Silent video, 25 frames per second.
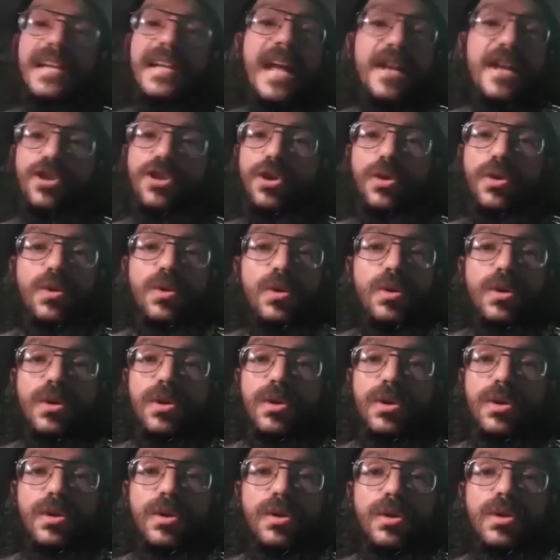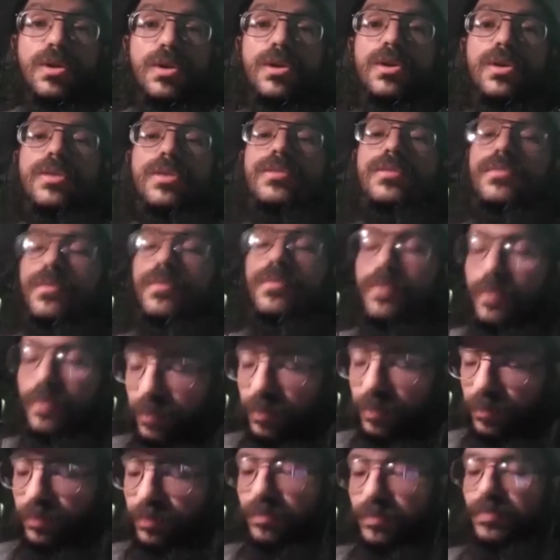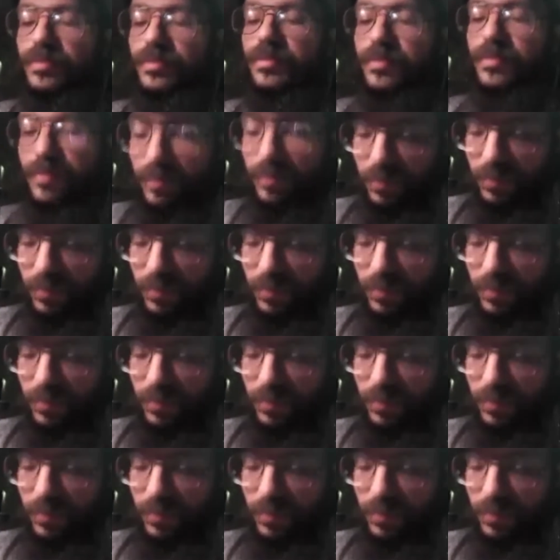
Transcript: jerseys and do some ads. It's